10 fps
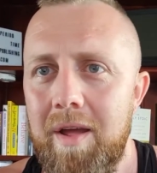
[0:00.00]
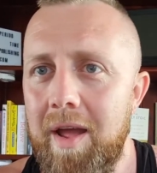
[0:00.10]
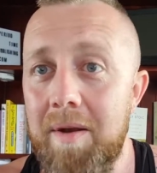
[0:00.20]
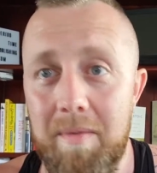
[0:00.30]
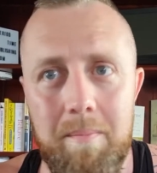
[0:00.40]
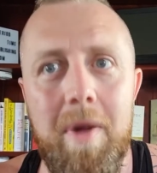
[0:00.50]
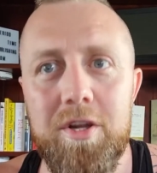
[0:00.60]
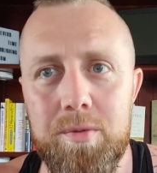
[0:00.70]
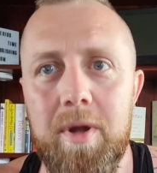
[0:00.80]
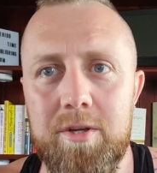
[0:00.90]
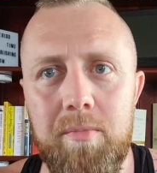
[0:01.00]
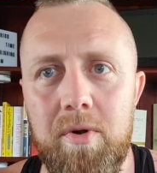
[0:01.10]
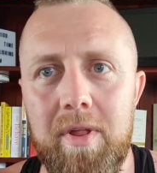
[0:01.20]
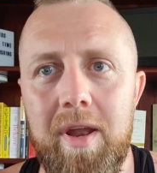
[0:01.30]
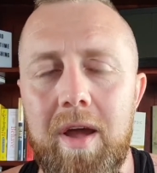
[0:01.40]
and much, much
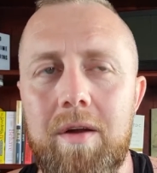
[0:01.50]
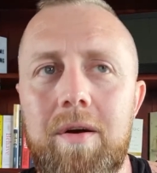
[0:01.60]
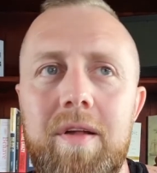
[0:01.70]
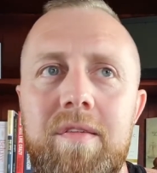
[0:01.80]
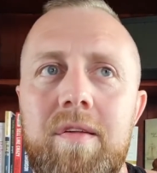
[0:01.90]
more than that, guys.